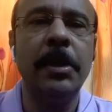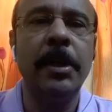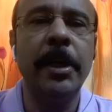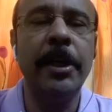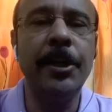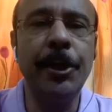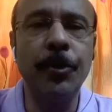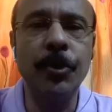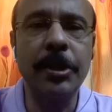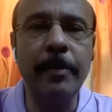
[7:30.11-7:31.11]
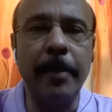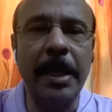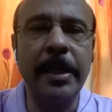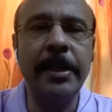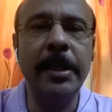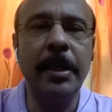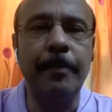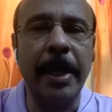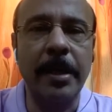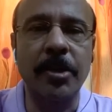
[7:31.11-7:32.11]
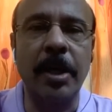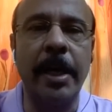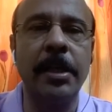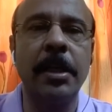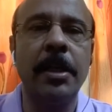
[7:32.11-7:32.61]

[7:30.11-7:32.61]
induced malarial parasite